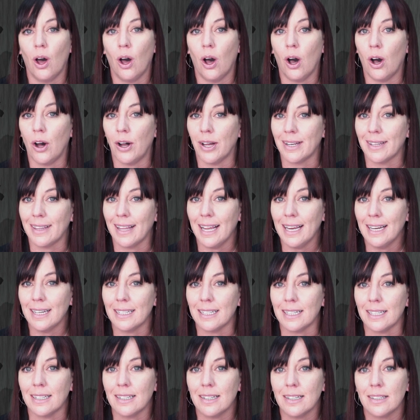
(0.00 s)
On
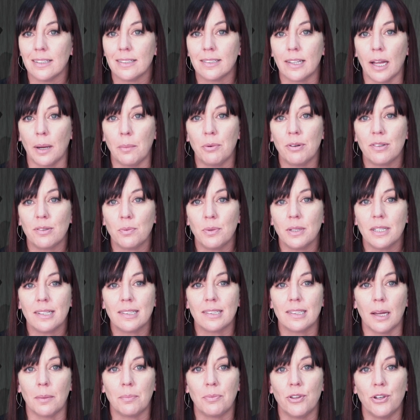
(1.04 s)
landing, CYPRES will
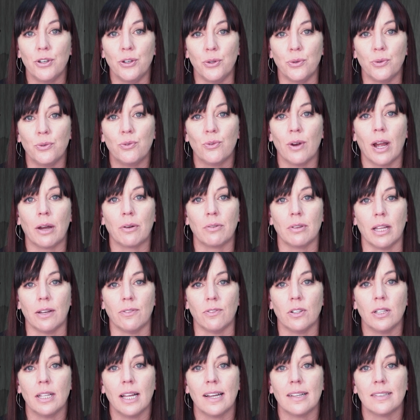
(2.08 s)
accept the new ground
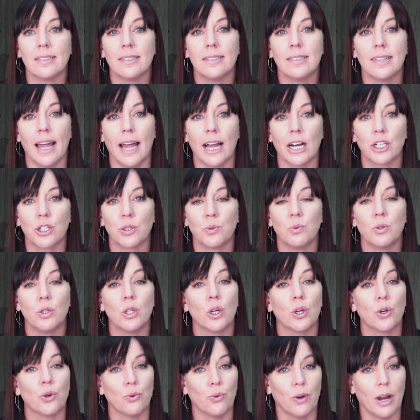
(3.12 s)
level as its
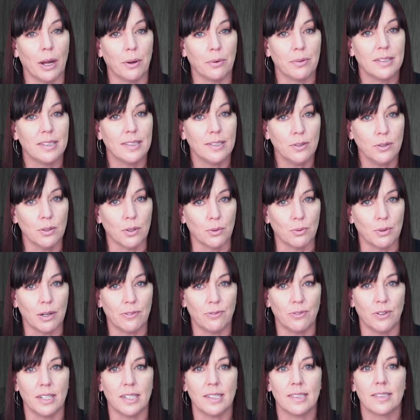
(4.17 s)
actual ground zero
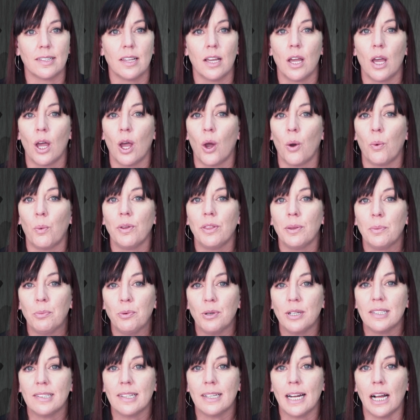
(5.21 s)
reference, when the
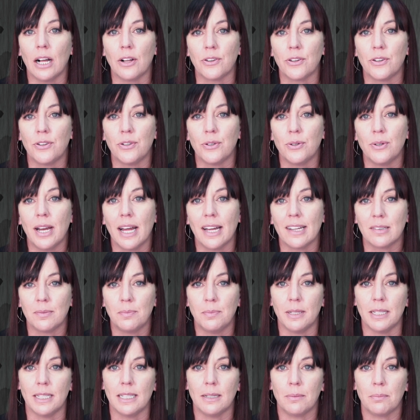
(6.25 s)
preset altitude has
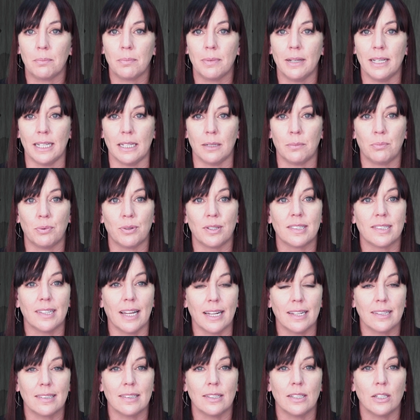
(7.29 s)
been hit
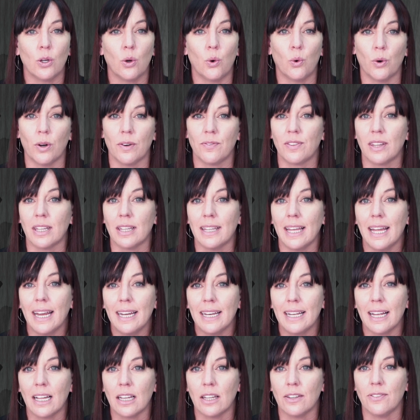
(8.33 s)
precisely or if the
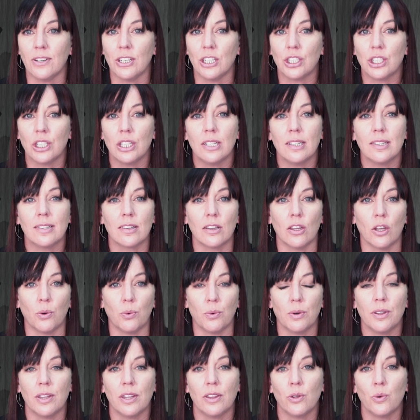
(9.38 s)
landing elevation is
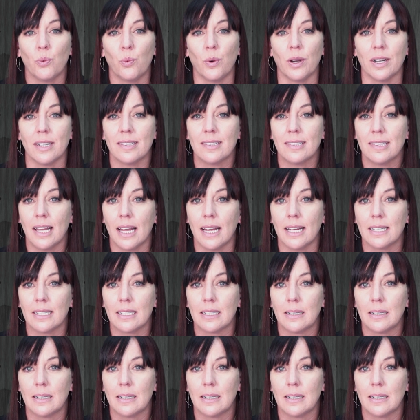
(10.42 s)
lower than the one set.